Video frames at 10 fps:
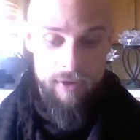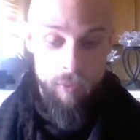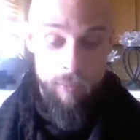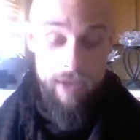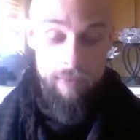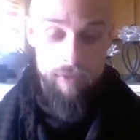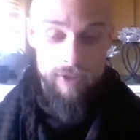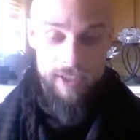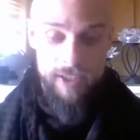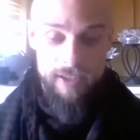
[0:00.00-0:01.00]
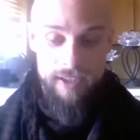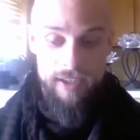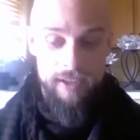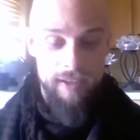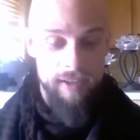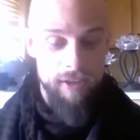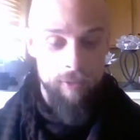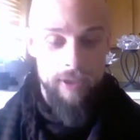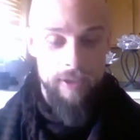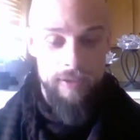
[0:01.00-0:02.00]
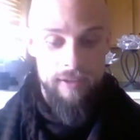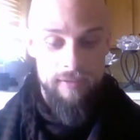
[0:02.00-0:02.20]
maybe resented it a little bit